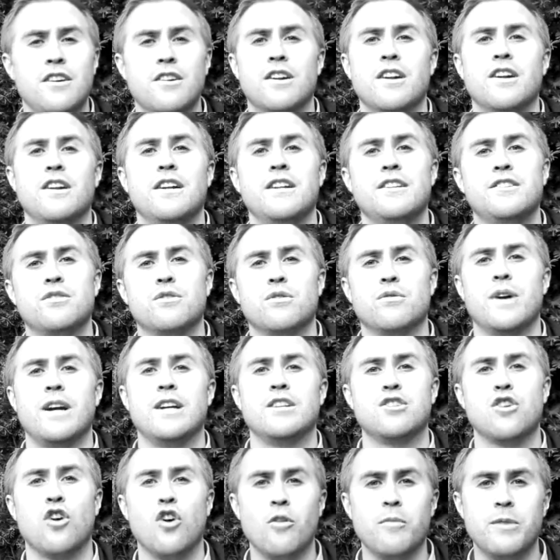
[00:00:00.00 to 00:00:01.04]
You're going to need to
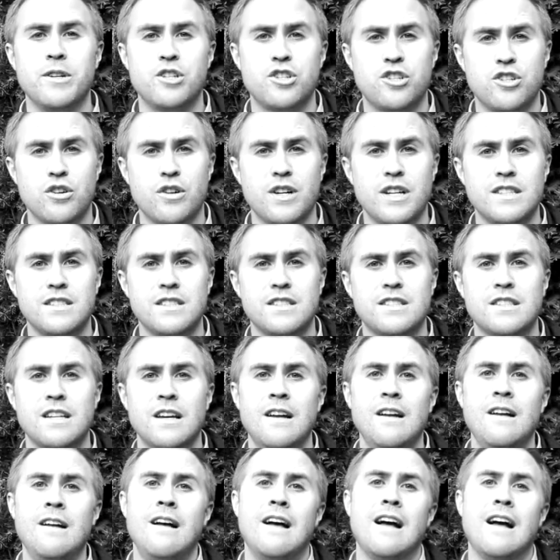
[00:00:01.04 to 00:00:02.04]
arrange home insurance,